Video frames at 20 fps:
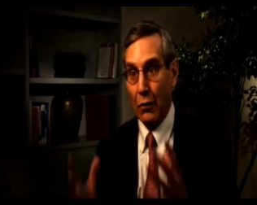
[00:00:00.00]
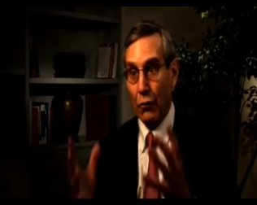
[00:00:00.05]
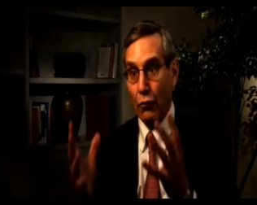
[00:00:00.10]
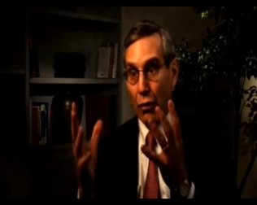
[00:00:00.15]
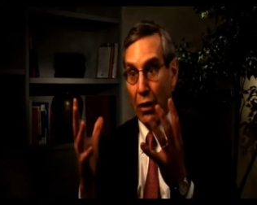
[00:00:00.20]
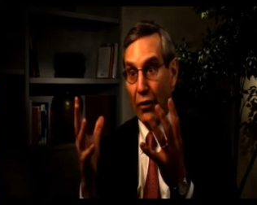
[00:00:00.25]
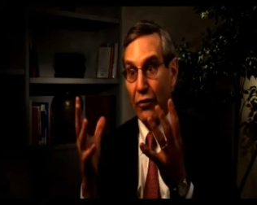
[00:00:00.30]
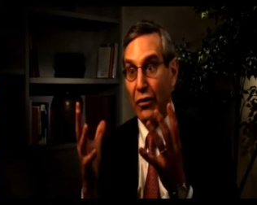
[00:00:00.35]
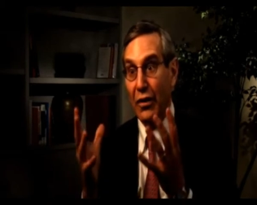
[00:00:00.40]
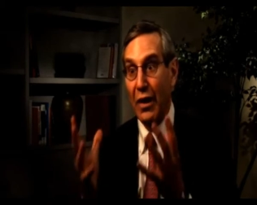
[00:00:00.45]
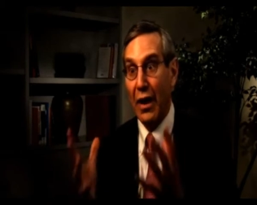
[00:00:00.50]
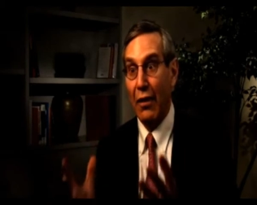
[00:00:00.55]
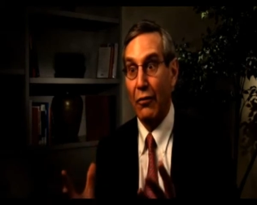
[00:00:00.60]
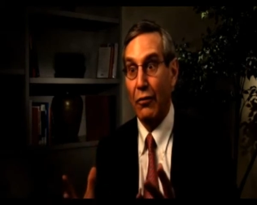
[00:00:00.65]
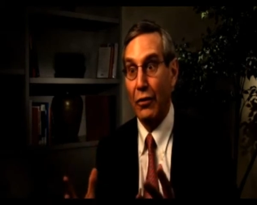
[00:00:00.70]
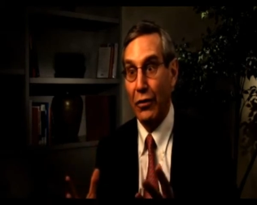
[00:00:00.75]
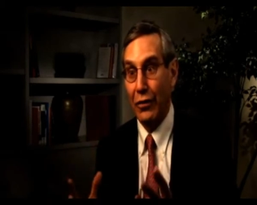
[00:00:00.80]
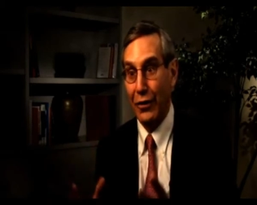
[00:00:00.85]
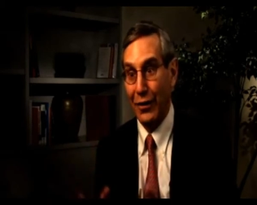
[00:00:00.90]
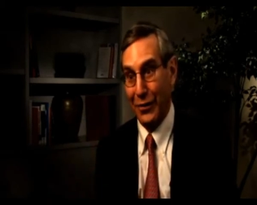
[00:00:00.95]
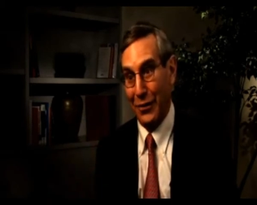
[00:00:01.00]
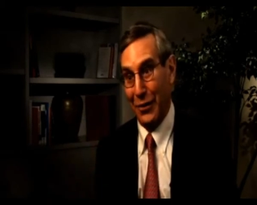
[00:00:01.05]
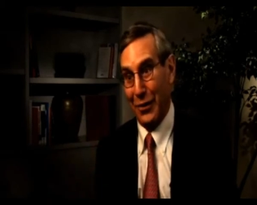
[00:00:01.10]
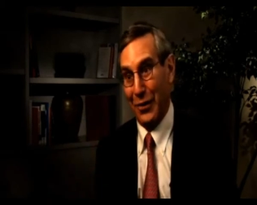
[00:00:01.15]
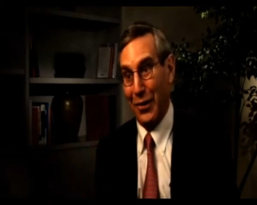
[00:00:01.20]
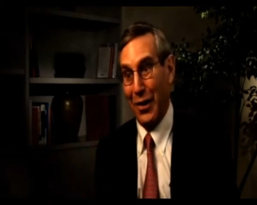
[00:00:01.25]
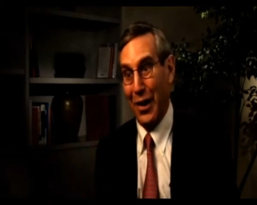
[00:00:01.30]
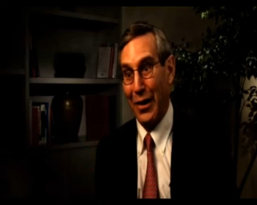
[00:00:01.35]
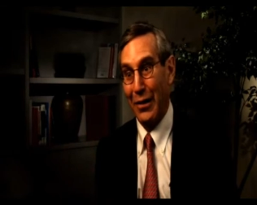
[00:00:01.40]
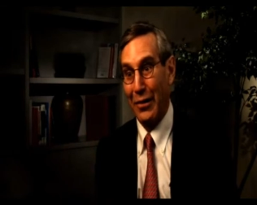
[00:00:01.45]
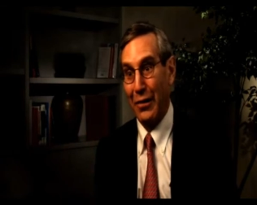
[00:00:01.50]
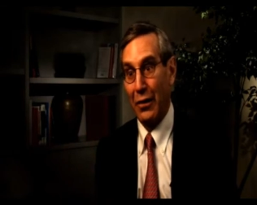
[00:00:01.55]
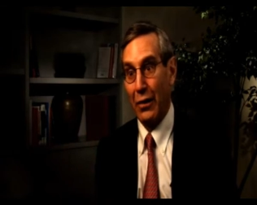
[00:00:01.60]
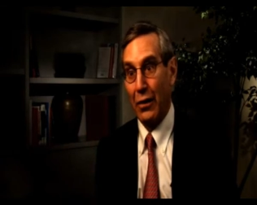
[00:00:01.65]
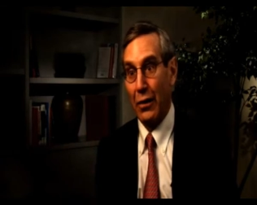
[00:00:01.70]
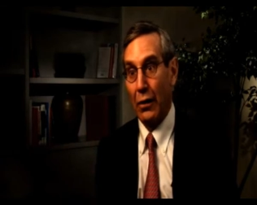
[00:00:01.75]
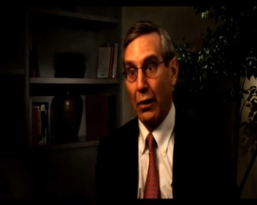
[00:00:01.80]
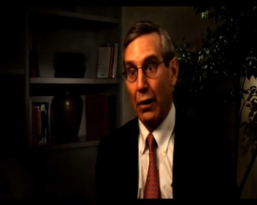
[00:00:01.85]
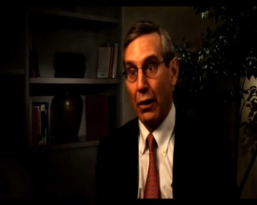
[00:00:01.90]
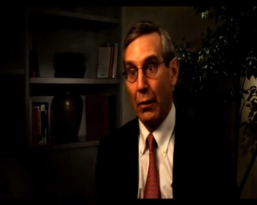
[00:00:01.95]
Trust in everything declined.
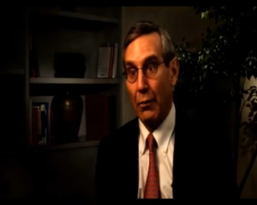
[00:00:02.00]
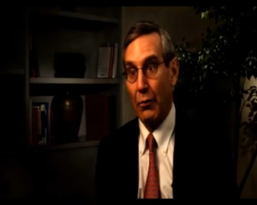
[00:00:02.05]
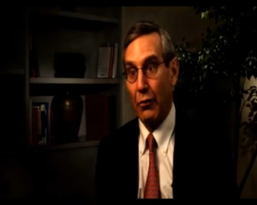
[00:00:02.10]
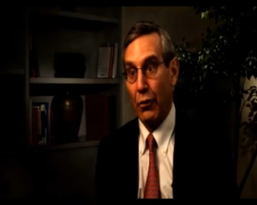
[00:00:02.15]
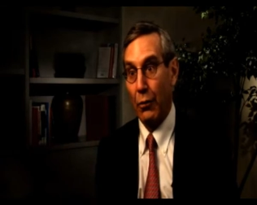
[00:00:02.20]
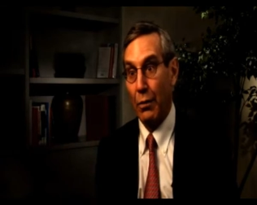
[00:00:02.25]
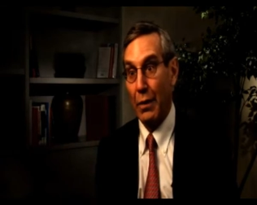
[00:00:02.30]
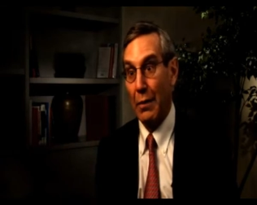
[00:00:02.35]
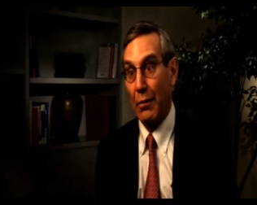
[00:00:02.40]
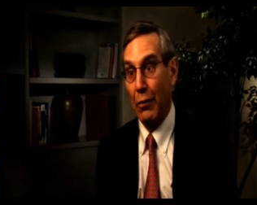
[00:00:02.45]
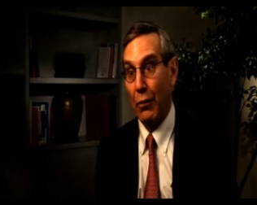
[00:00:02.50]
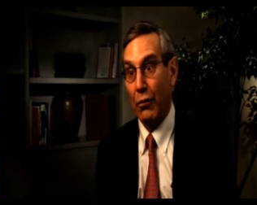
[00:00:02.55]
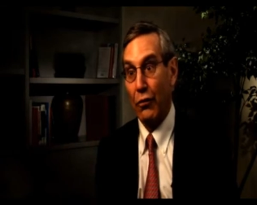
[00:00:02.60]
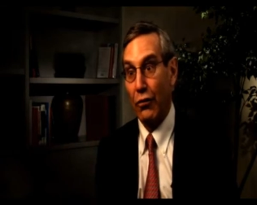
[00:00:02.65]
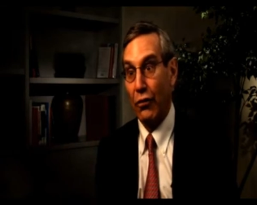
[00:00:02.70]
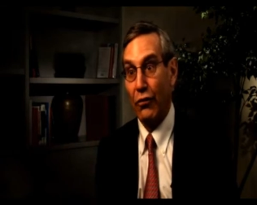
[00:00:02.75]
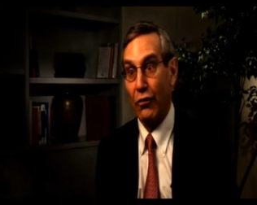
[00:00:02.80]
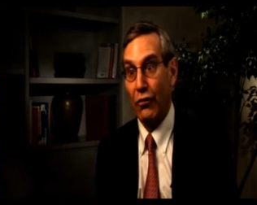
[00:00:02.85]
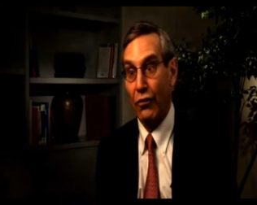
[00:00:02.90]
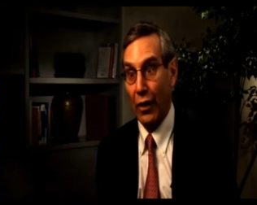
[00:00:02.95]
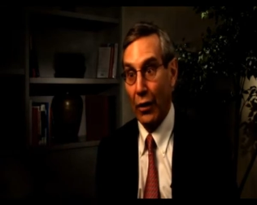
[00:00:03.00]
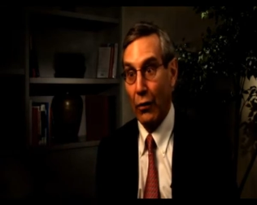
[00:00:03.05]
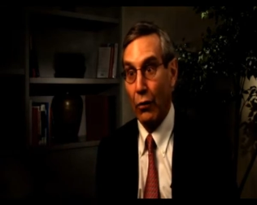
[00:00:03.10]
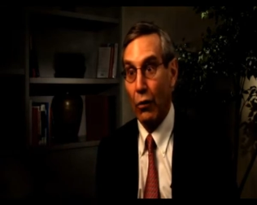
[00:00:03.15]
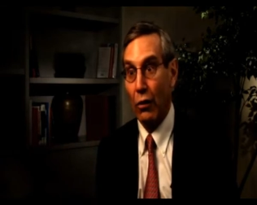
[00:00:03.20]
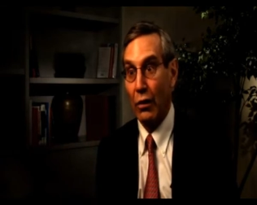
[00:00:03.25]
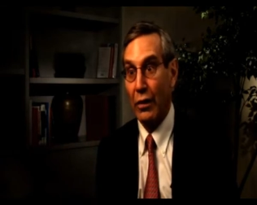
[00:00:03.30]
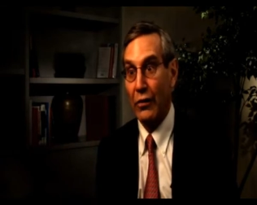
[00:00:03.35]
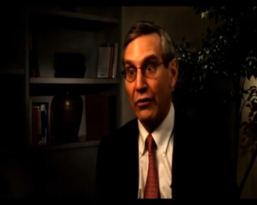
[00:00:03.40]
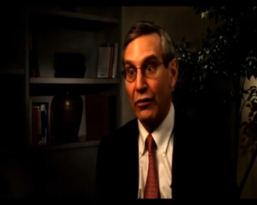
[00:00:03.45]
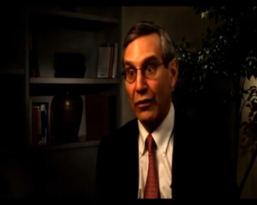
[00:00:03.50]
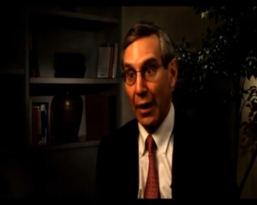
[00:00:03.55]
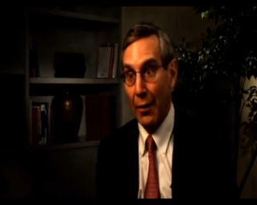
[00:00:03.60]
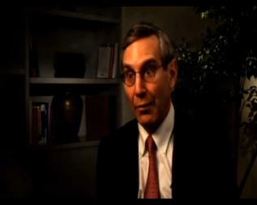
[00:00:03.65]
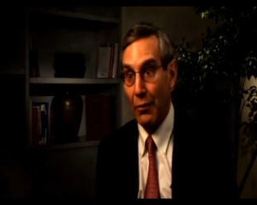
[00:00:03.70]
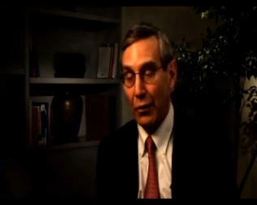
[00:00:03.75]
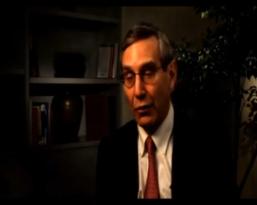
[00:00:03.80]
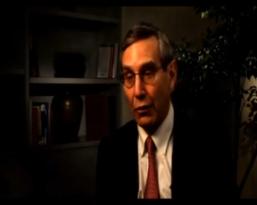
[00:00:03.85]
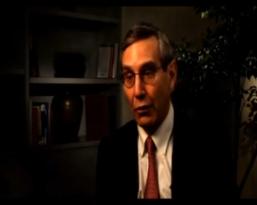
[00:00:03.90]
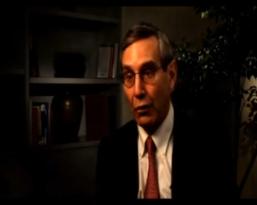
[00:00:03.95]
Um, so people are just generally
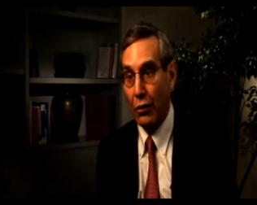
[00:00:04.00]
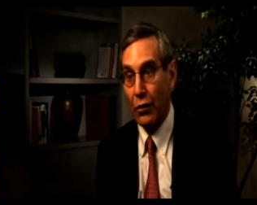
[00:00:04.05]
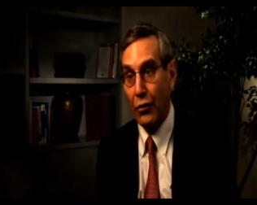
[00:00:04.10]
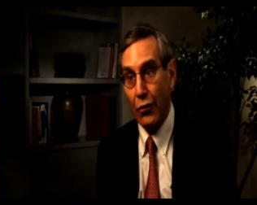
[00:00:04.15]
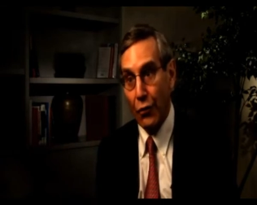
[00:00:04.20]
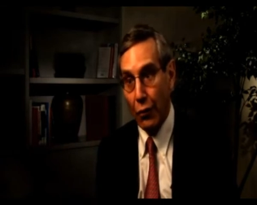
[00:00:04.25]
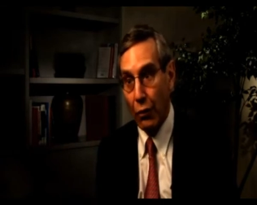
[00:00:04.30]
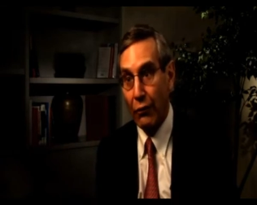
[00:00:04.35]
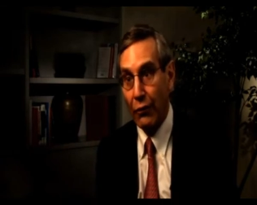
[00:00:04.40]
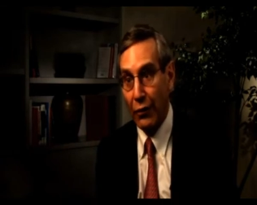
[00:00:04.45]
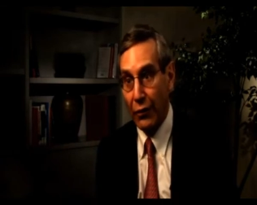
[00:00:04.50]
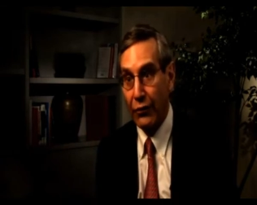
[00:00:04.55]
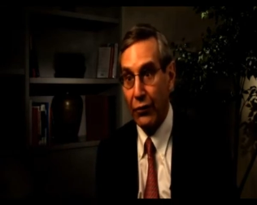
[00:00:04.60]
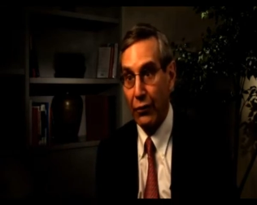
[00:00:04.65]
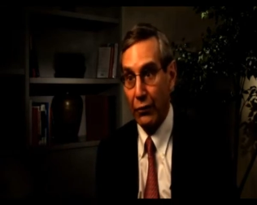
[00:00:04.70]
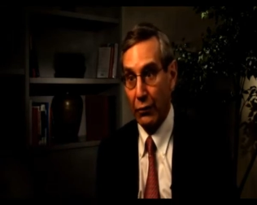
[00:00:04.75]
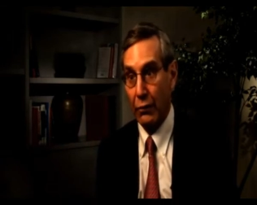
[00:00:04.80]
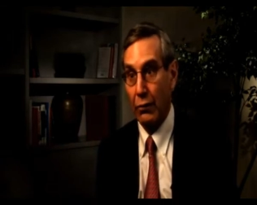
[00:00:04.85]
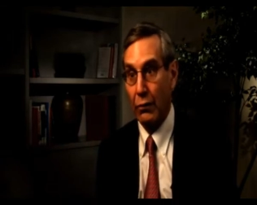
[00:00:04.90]
skeptical and nervous.